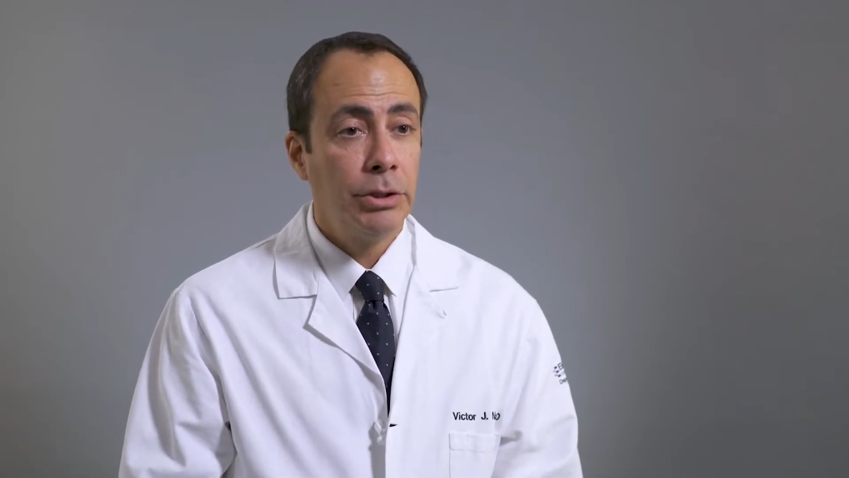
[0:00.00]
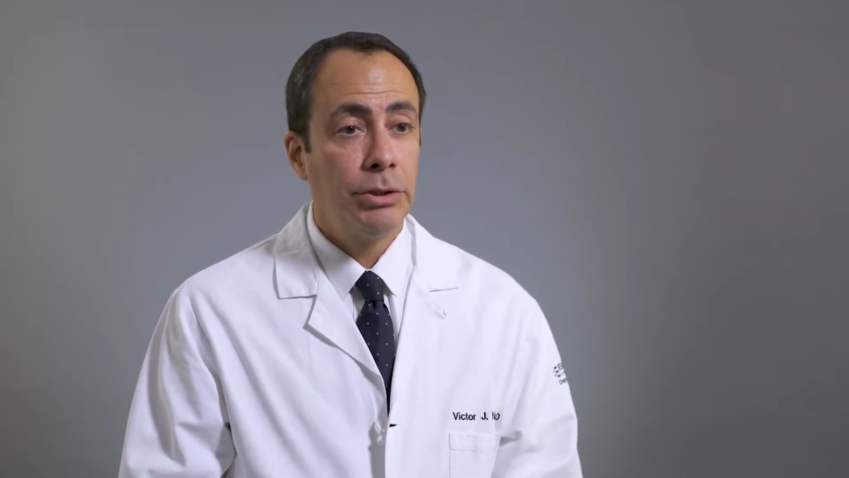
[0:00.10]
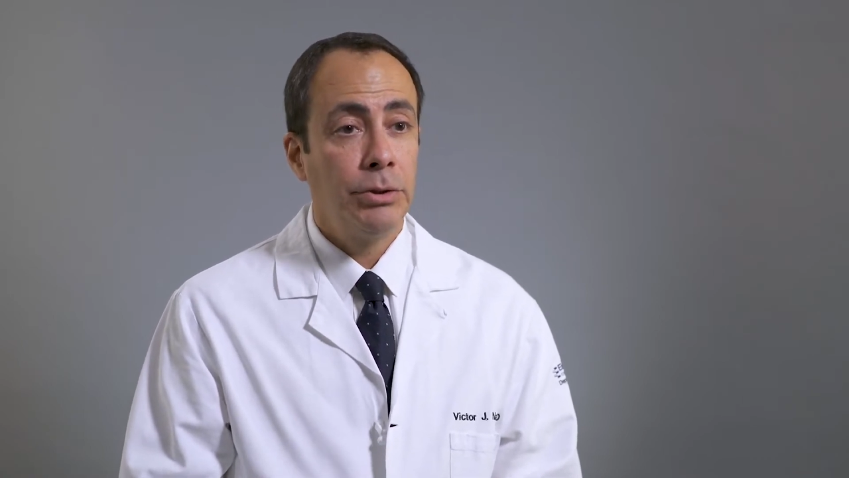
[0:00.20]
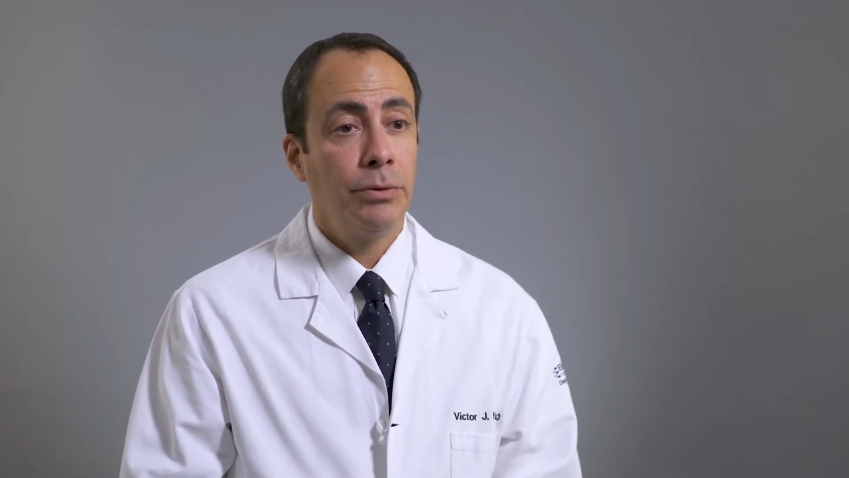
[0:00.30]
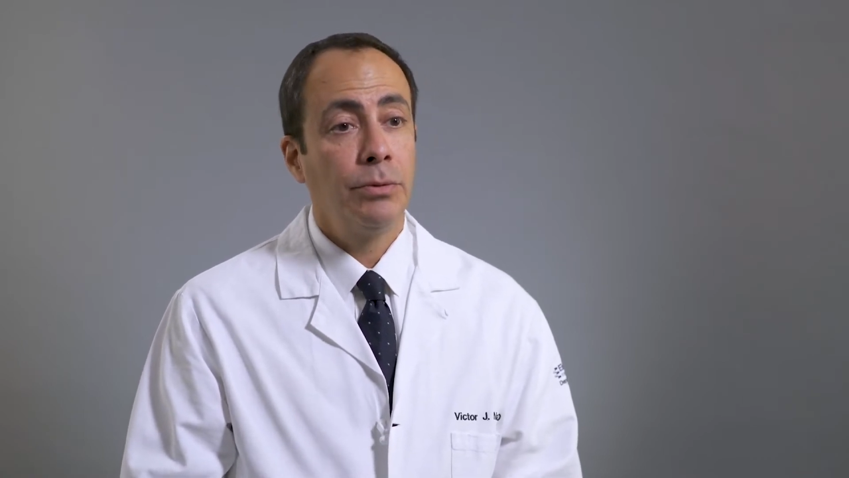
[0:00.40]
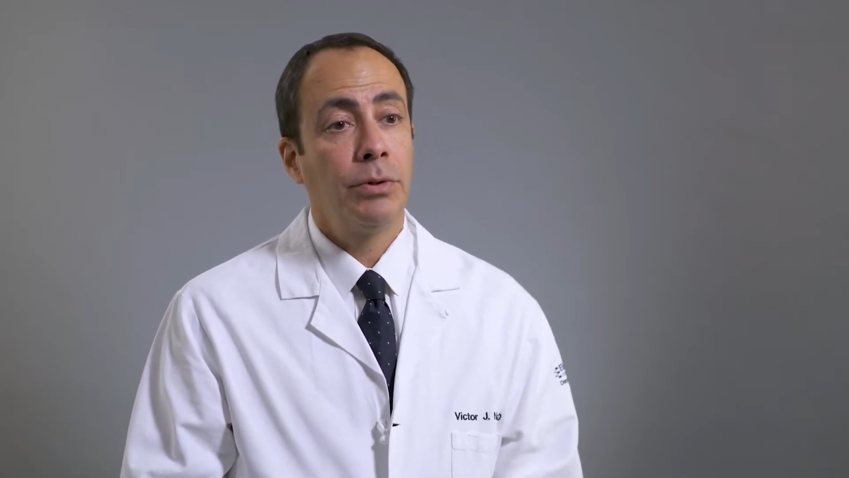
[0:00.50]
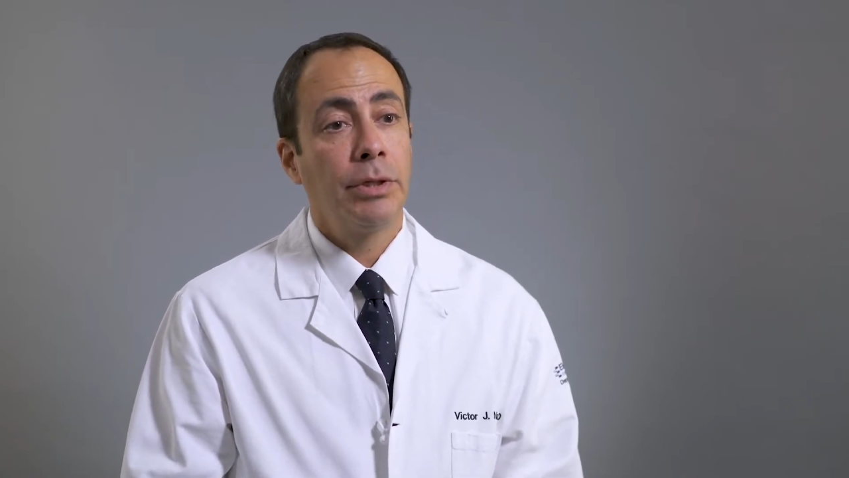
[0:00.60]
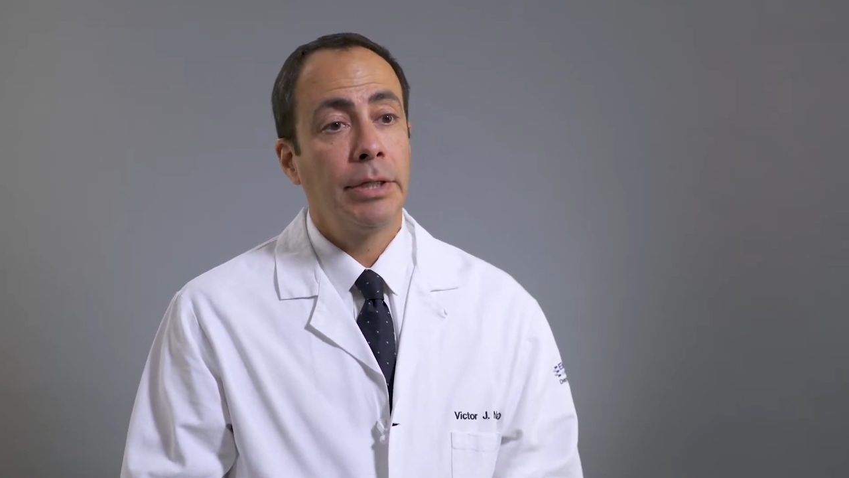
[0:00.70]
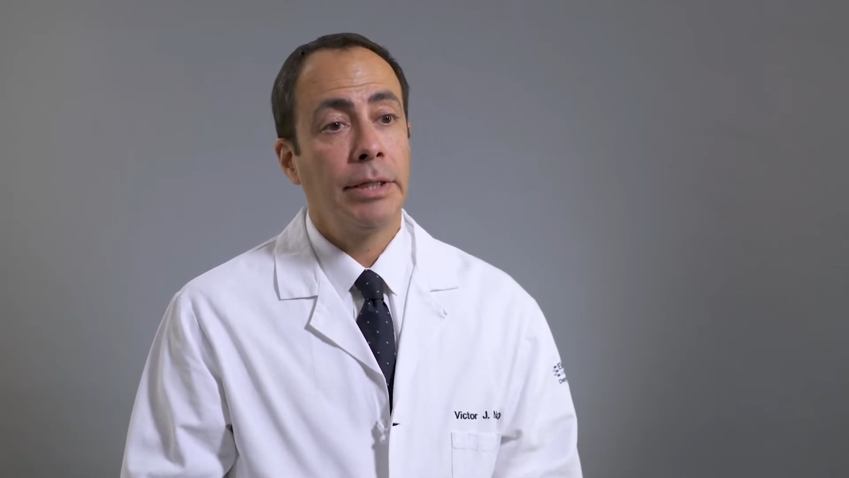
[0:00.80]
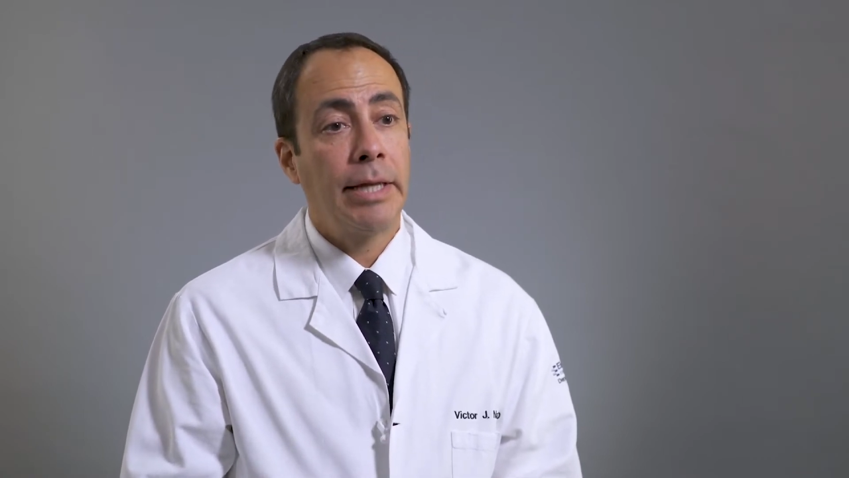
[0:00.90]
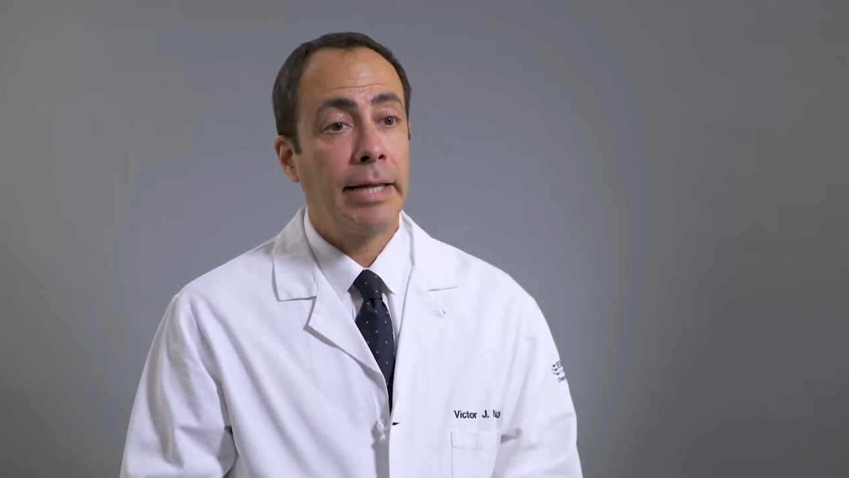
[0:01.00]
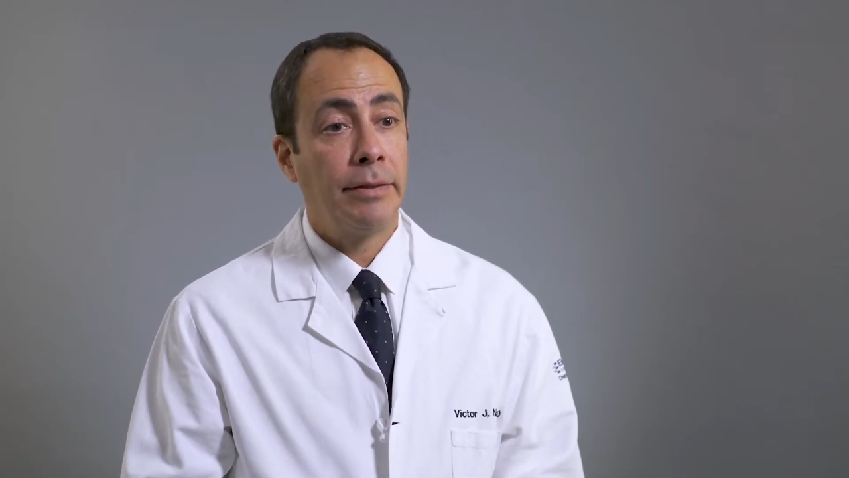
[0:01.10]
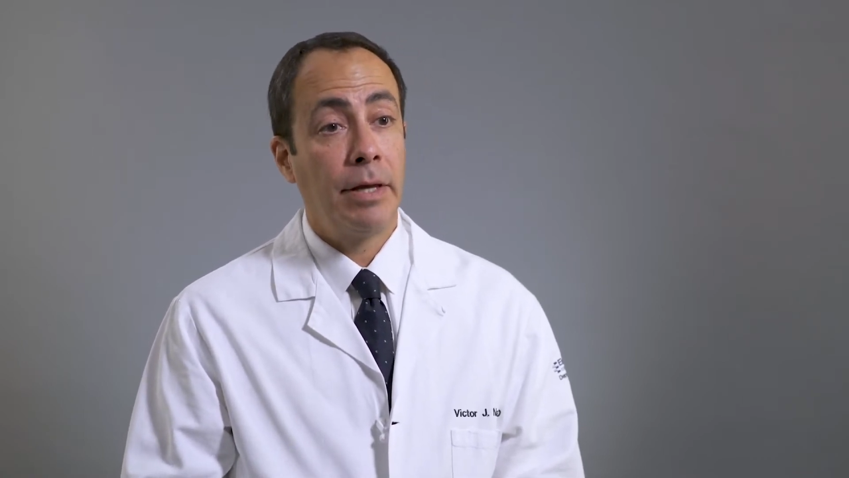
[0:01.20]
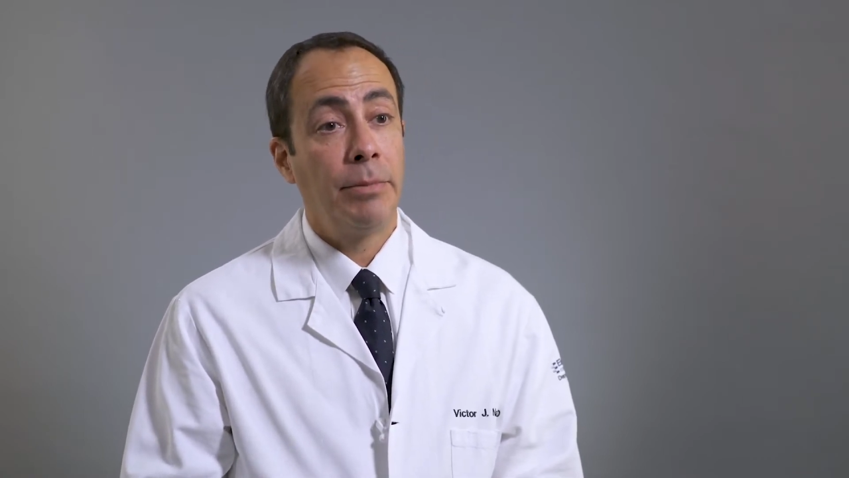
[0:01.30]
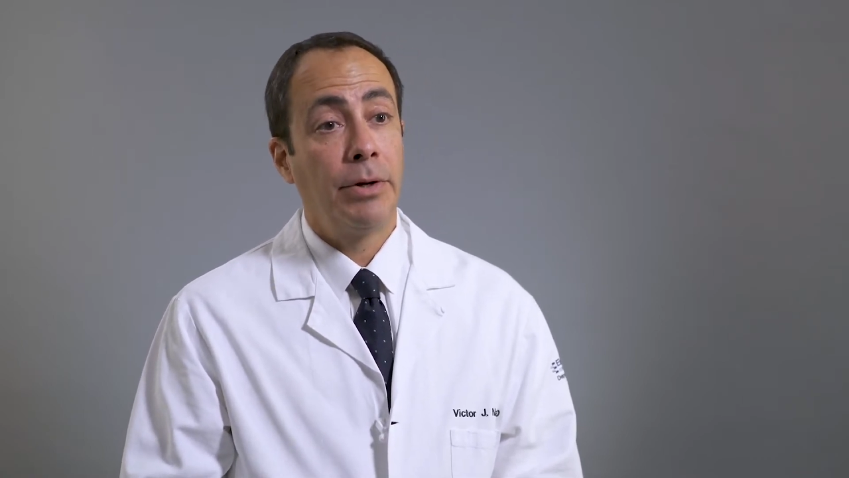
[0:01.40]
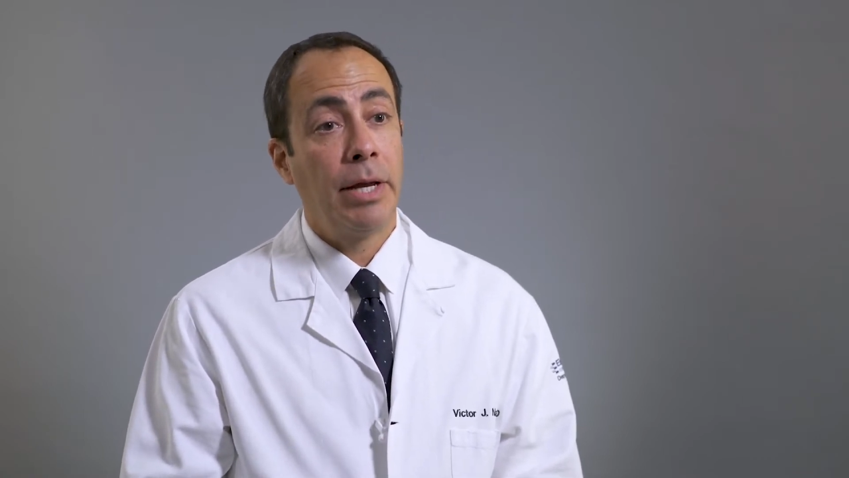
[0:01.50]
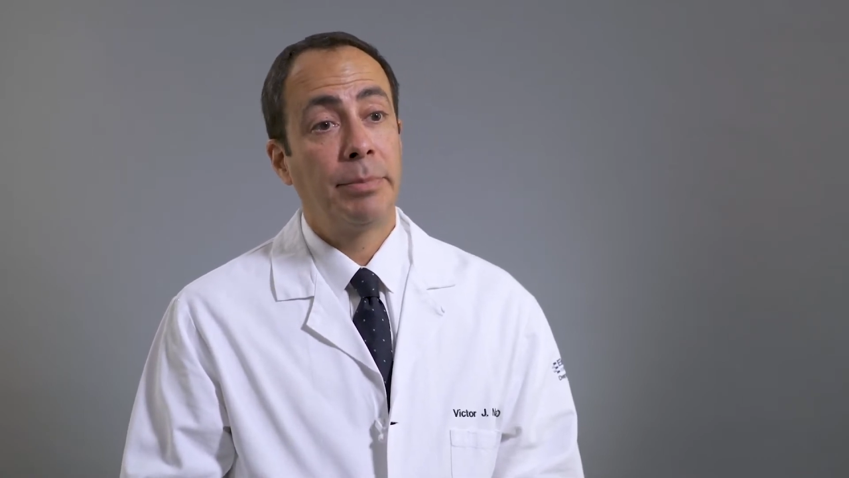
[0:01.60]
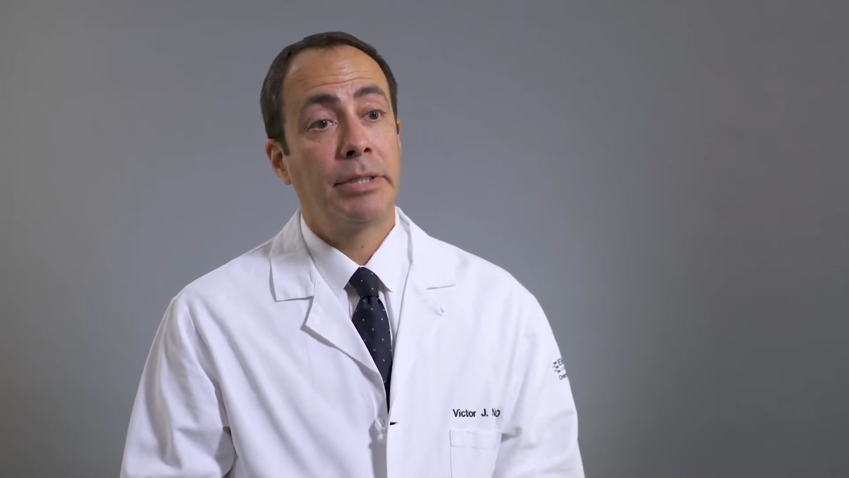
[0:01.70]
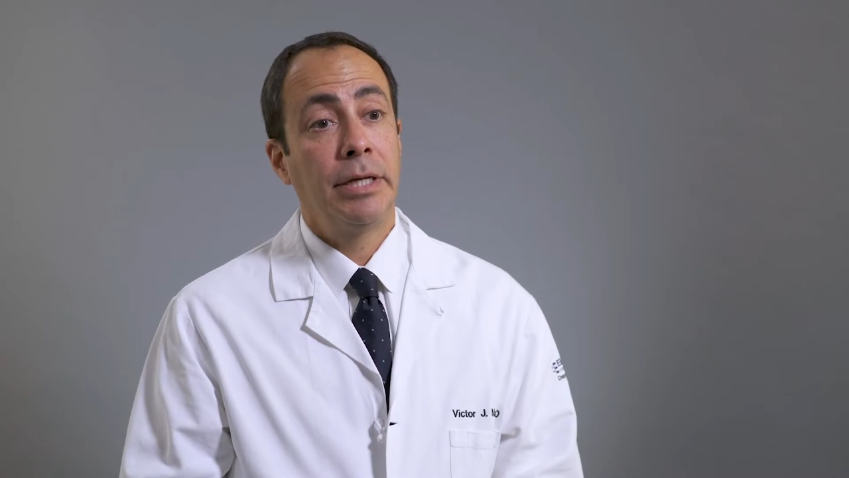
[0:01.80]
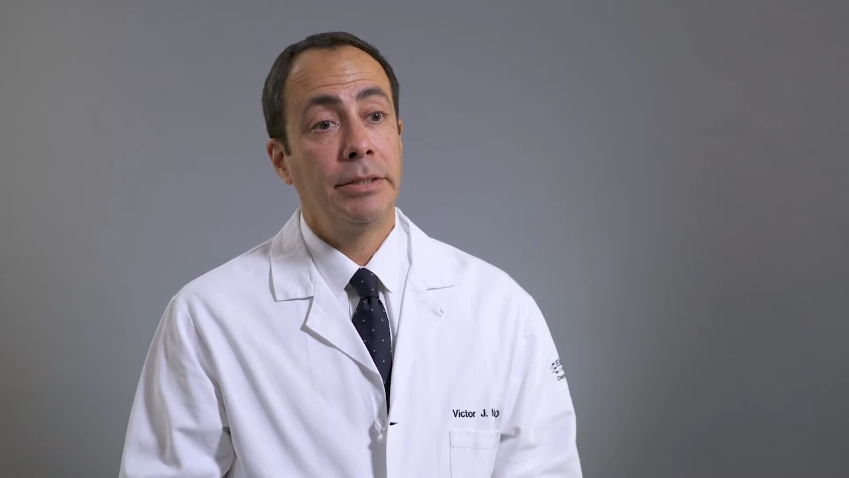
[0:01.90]
to get them their
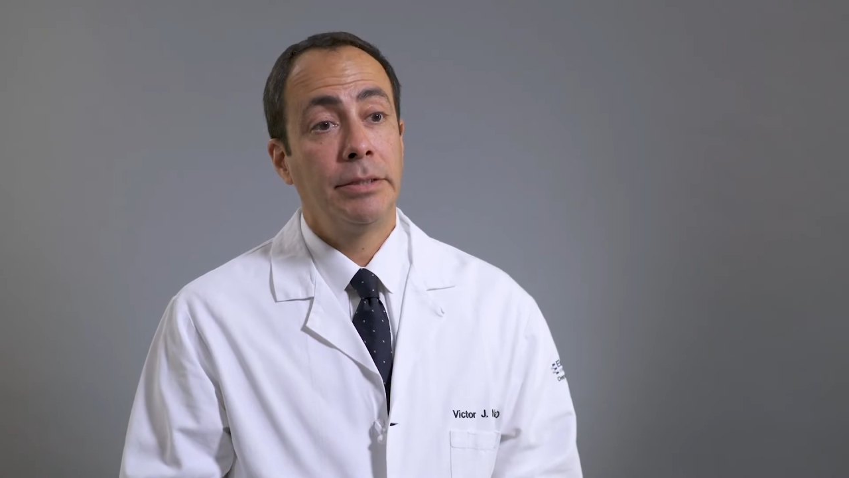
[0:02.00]
hepatitis